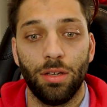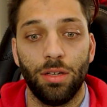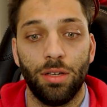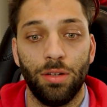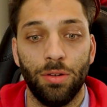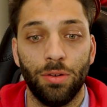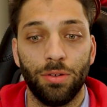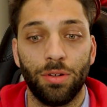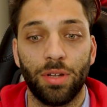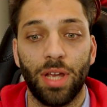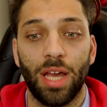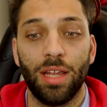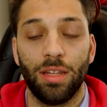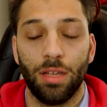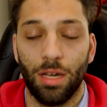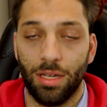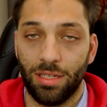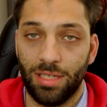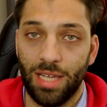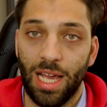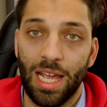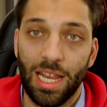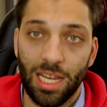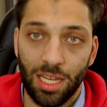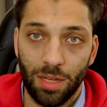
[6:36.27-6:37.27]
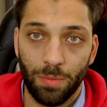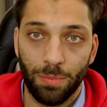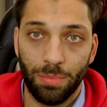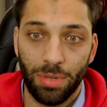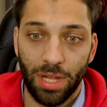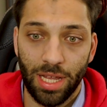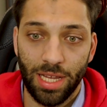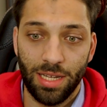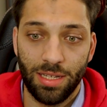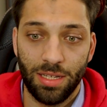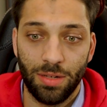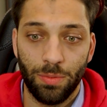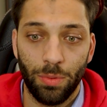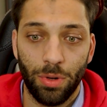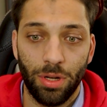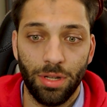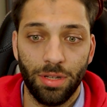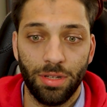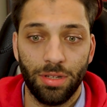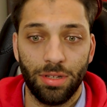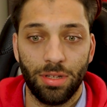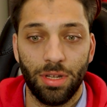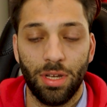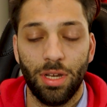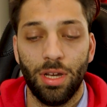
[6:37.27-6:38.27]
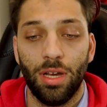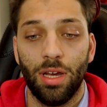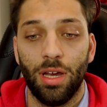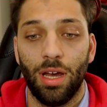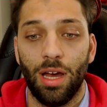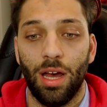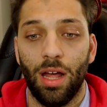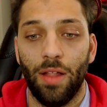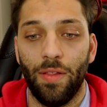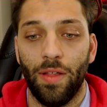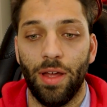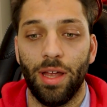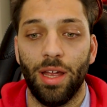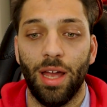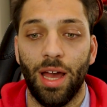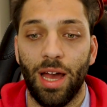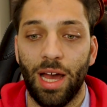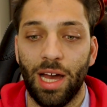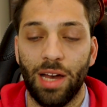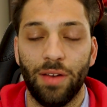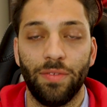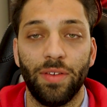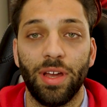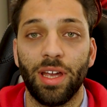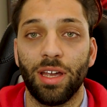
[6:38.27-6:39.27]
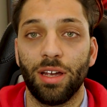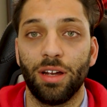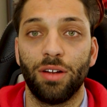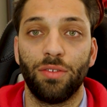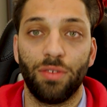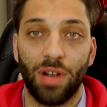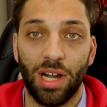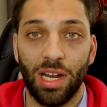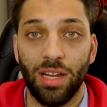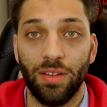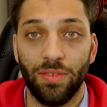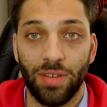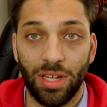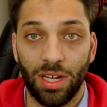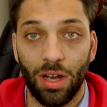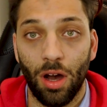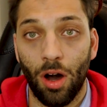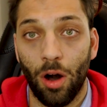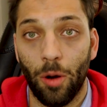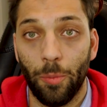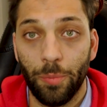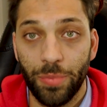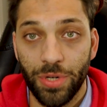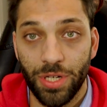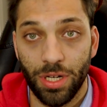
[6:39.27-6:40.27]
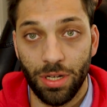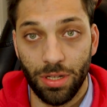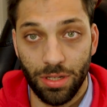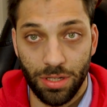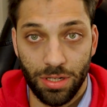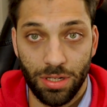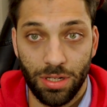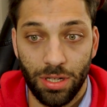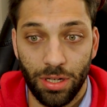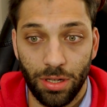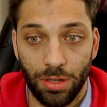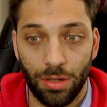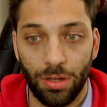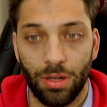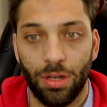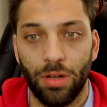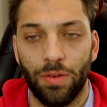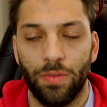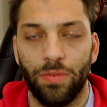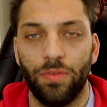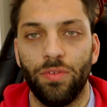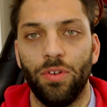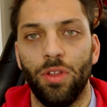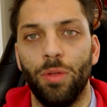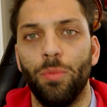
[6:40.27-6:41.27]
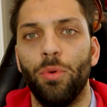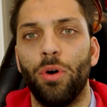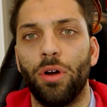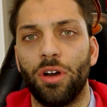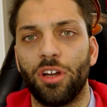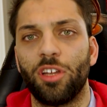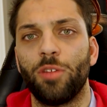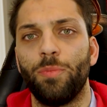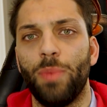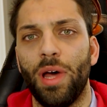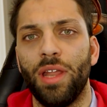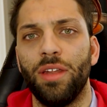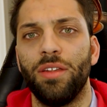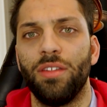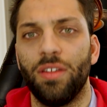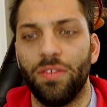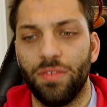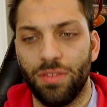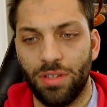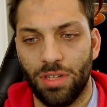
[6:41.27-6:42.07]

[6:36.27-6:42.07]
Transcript: You can also get titanium plated ones, and they have engraving options too for the more expensive